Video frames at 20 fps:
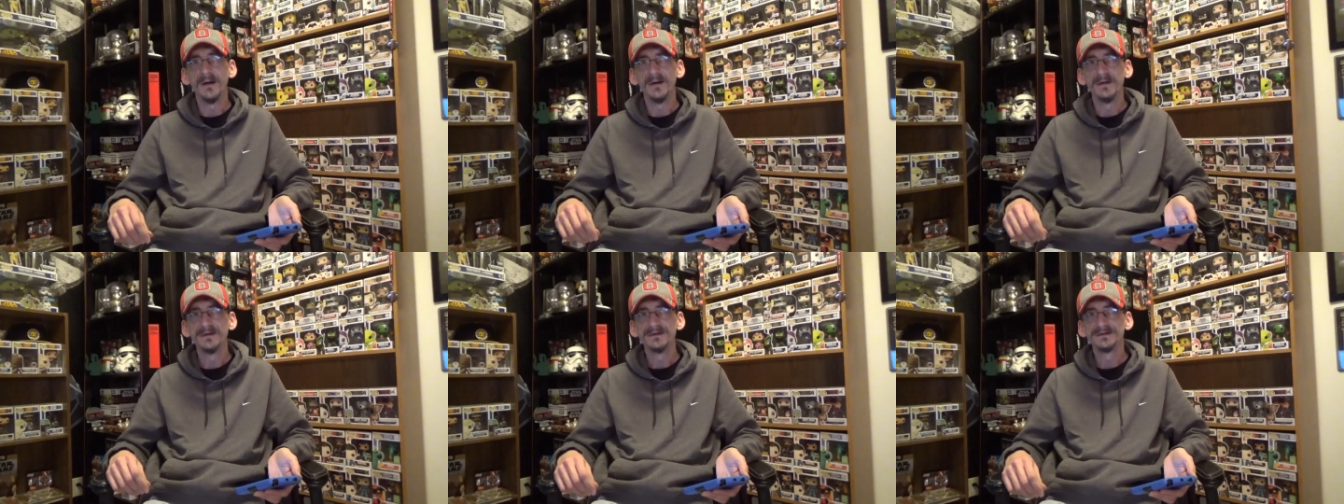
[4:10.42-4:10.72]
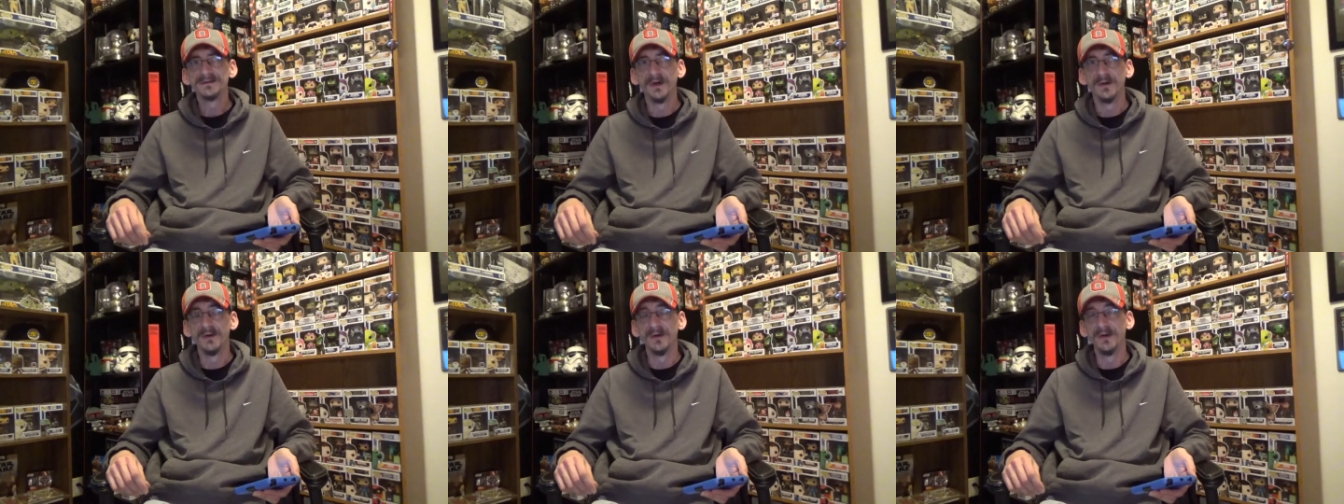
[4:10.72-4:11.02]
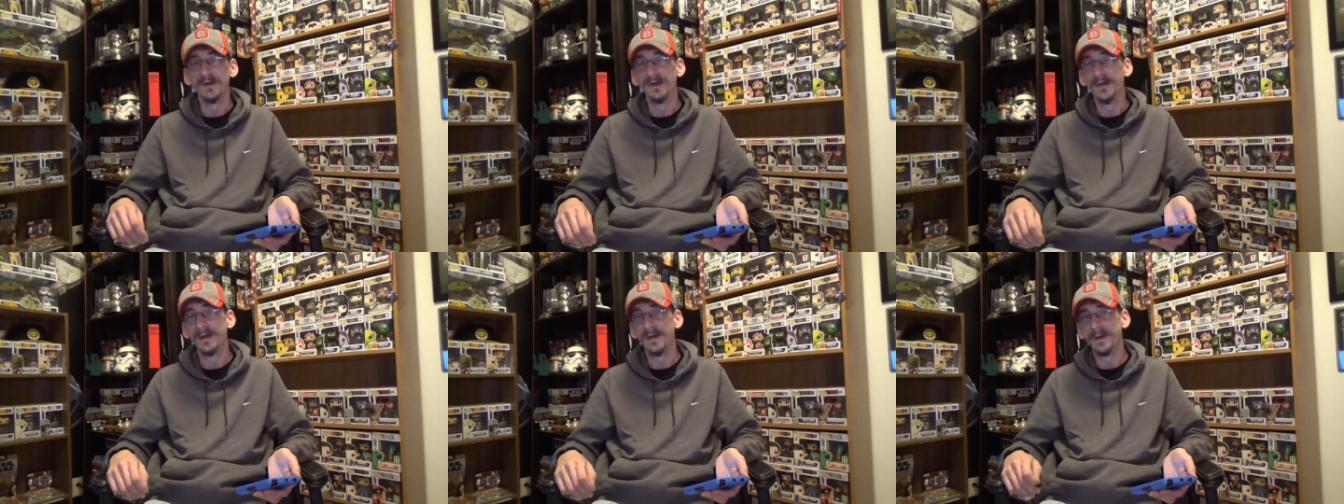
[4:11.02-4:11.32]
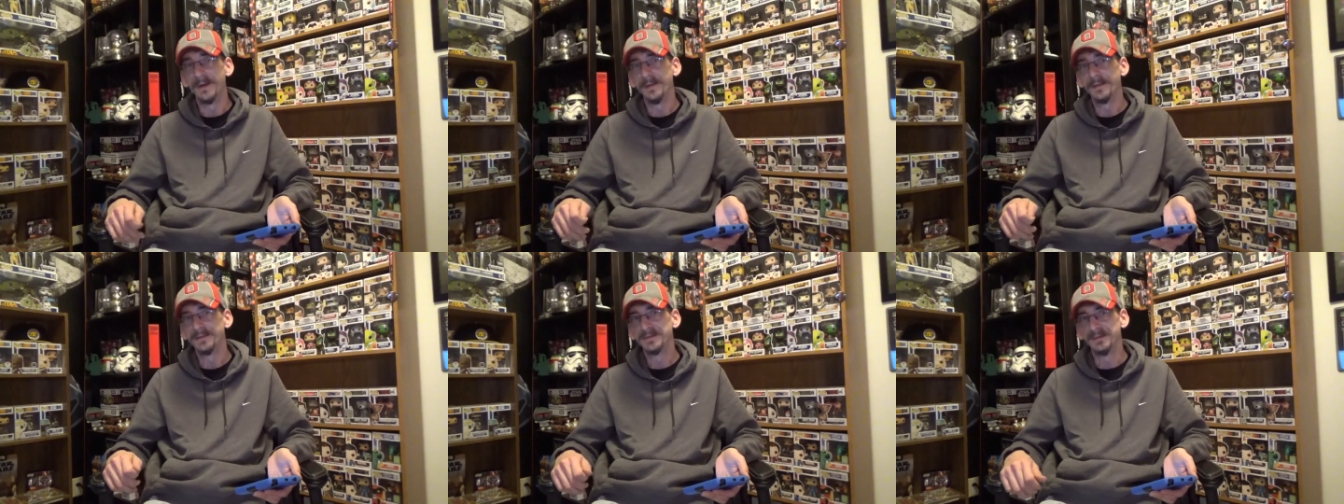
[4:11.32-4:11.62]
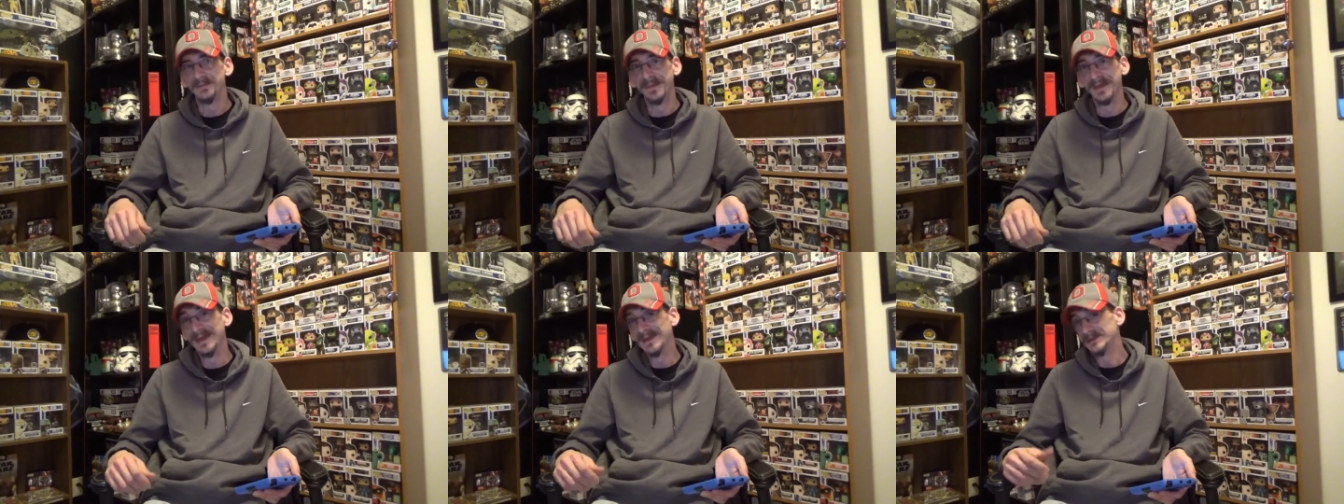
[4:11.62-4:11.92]
so it,
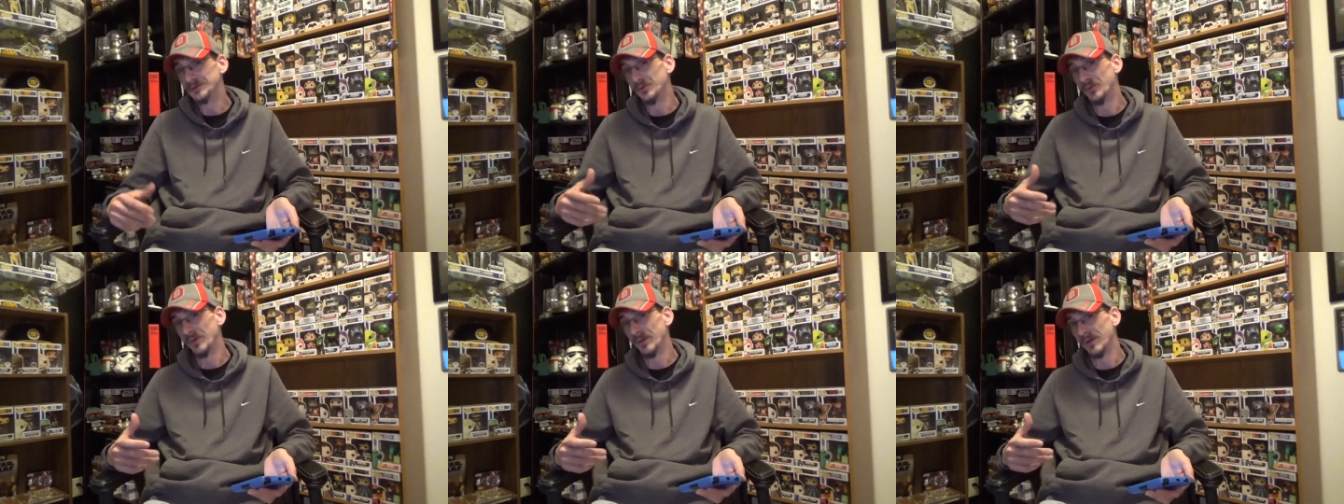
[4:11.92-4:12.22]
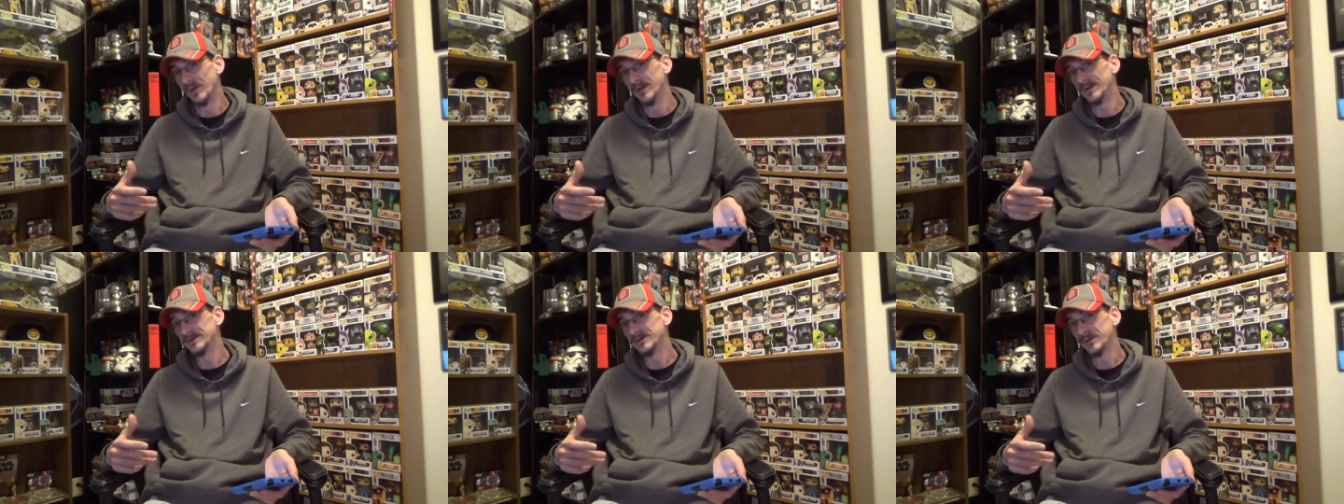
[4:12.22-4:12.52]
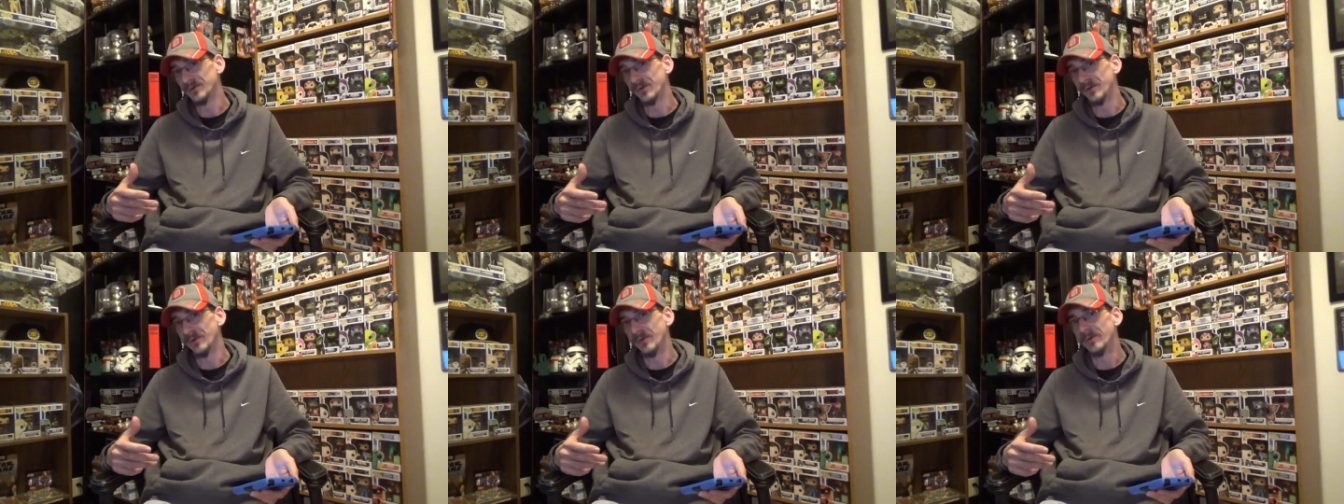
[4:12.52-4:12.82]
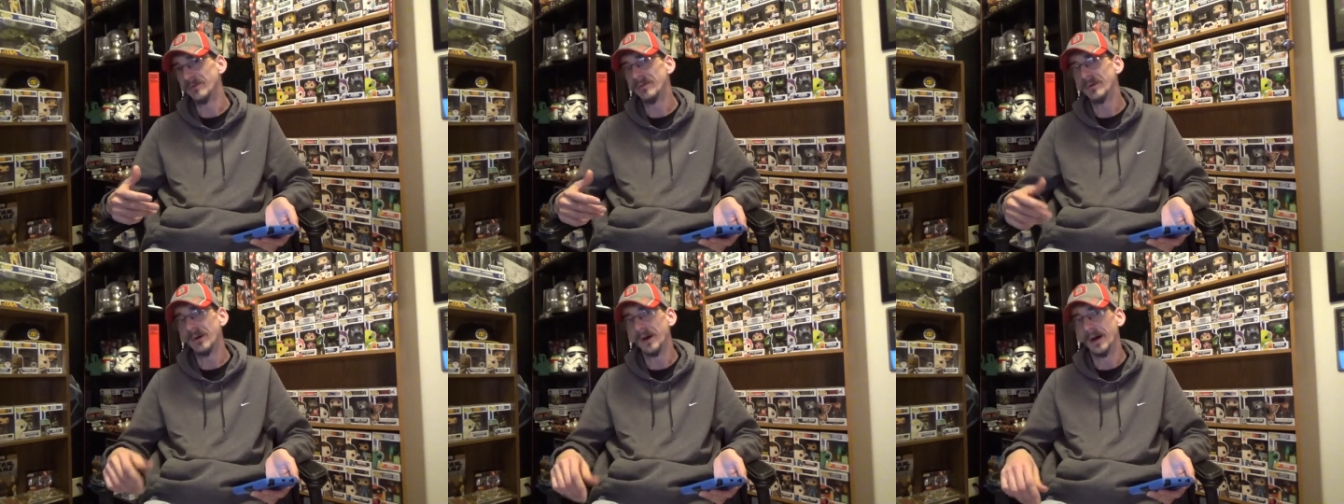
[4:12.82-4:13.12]
to me, it's realistical.